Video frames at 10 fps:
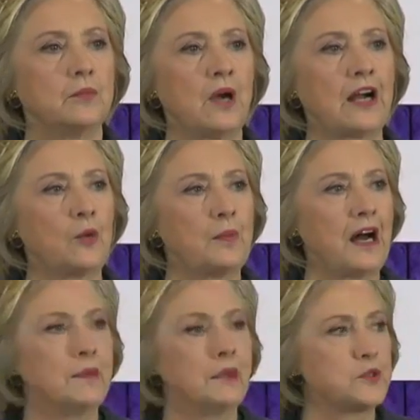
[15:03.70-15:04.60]
Barack
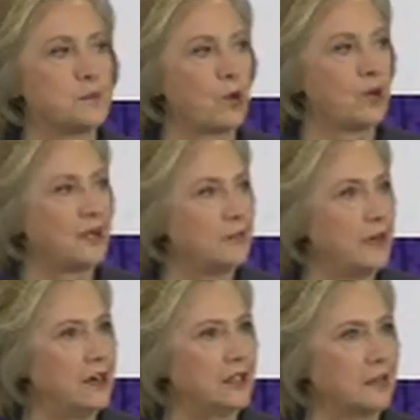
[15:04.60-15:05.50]
Obama was born in
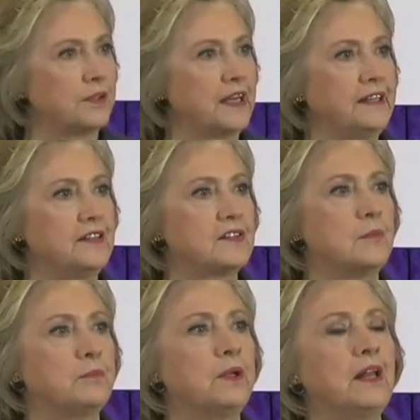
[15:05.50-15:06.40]
America, plain and
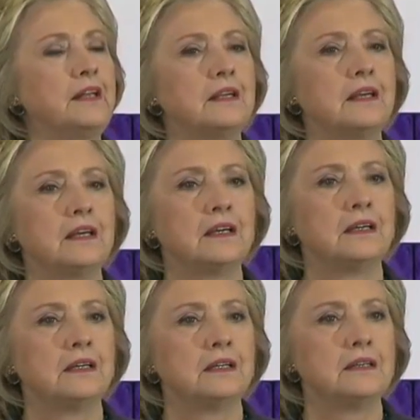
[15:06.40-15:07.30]
simple, and
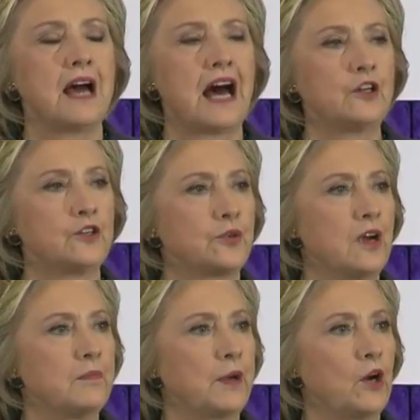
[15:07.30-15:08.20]
Donald
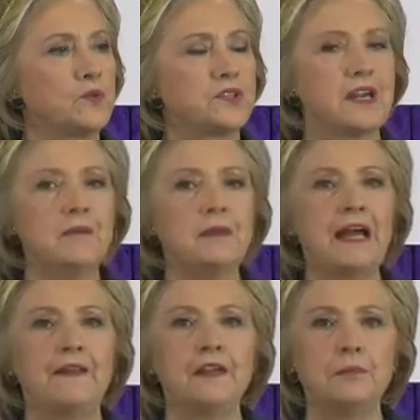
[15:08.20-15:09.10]
Trump owes him
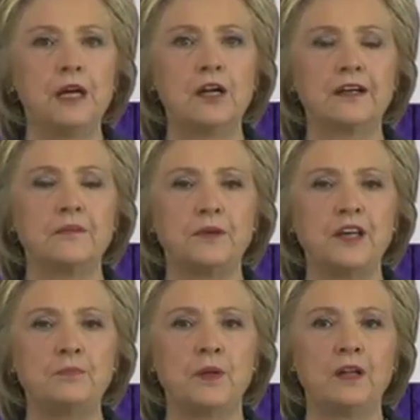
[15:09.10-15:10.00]
and the American
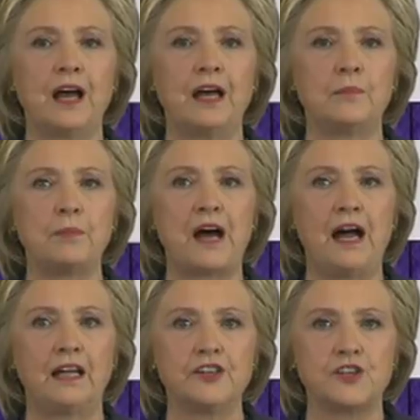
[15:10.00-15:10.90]
people an
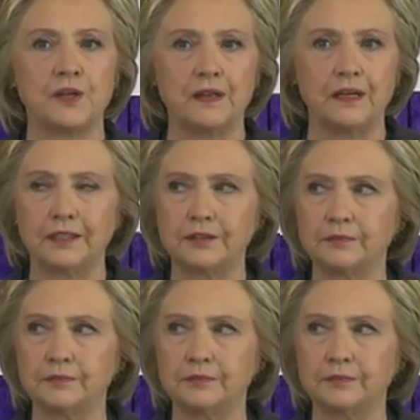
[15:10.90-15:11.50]
apology.